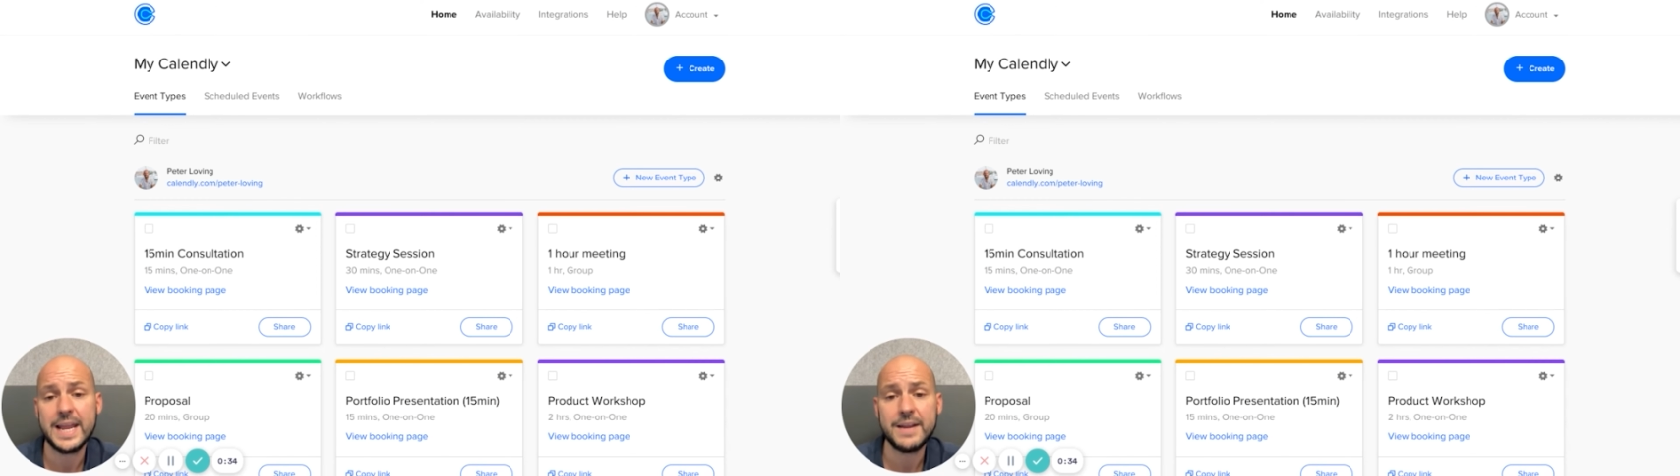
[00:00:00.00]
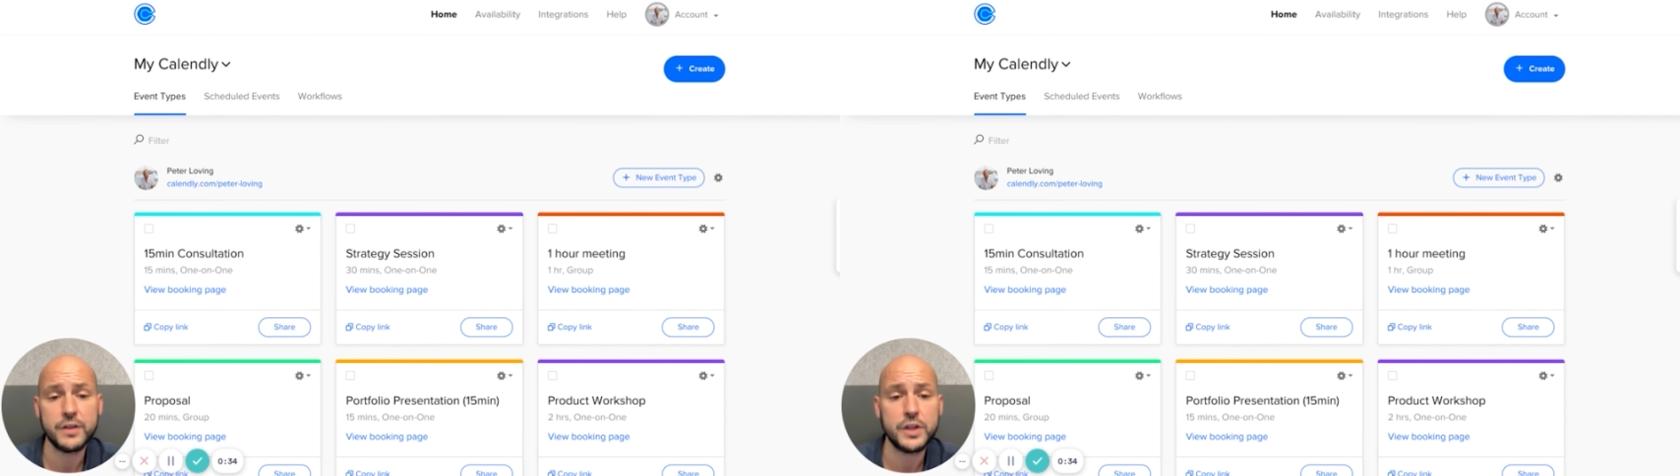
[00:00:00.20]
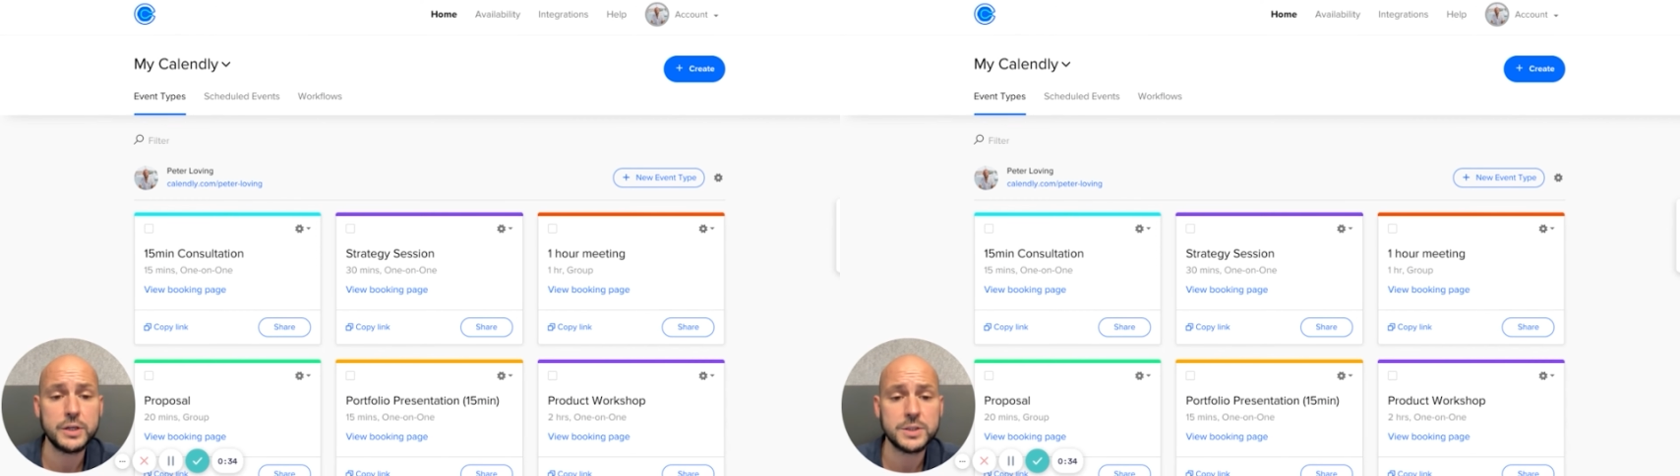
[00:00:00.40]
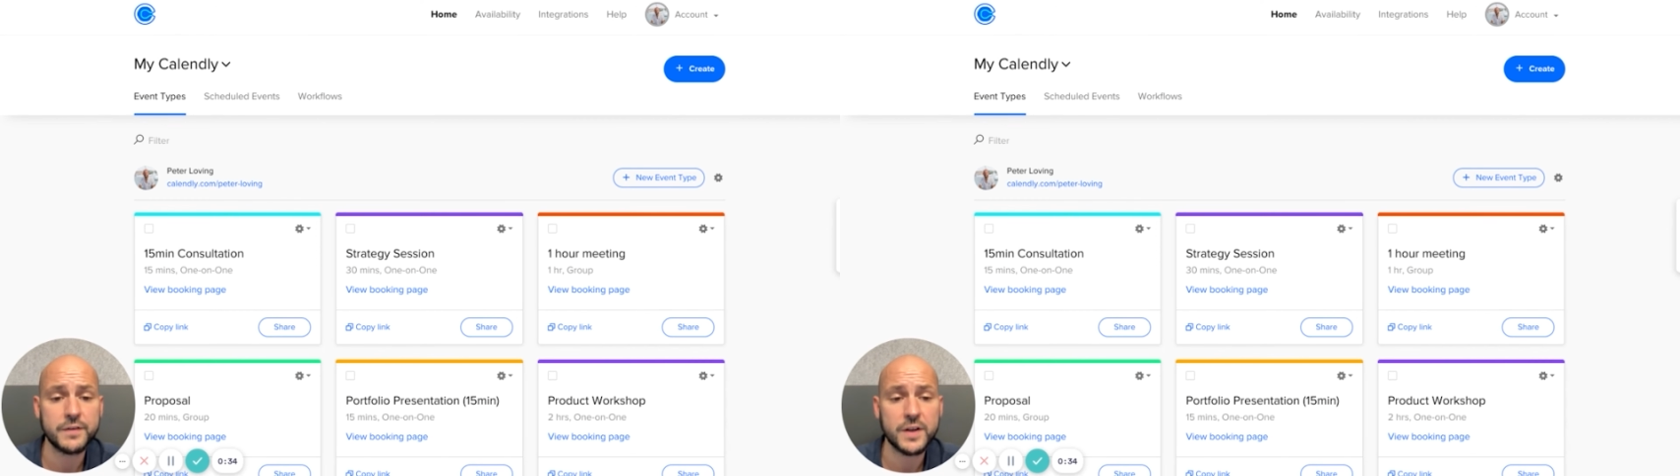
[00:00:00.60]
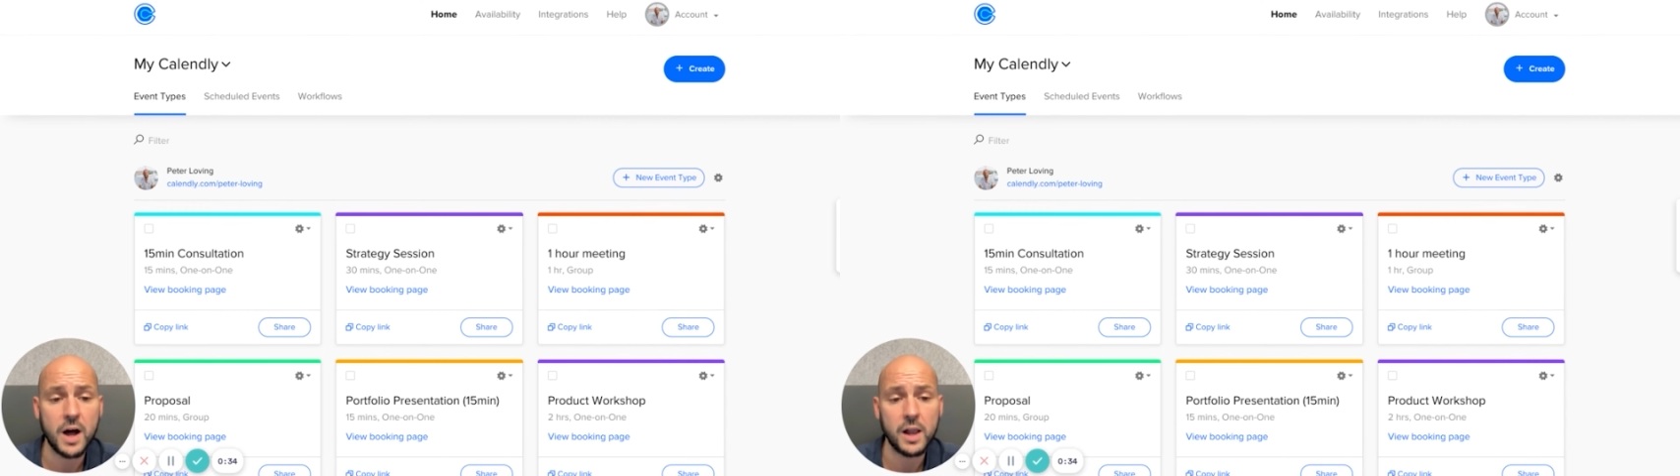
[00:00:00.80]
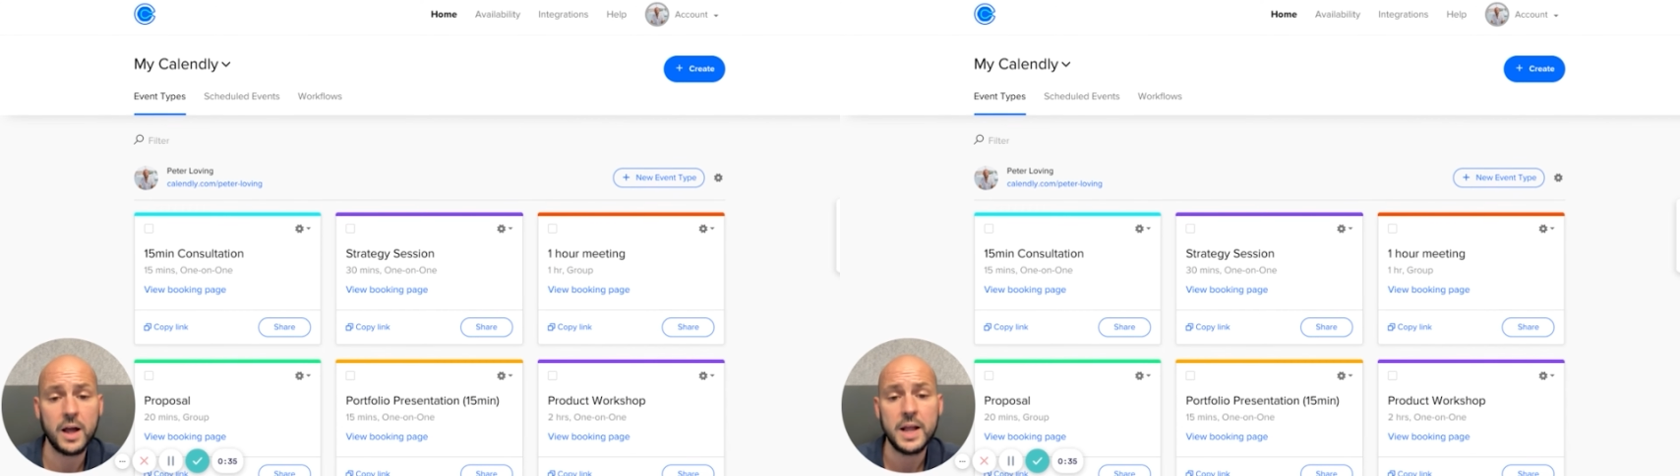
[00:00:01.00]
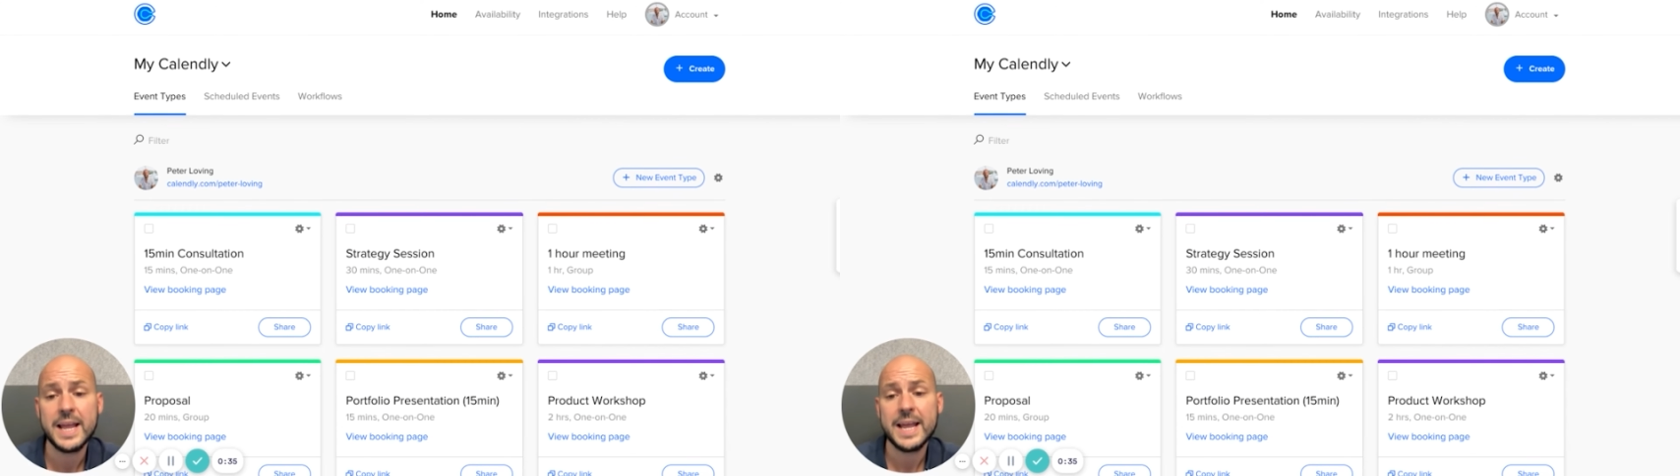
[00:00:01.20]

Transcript: Even the use of color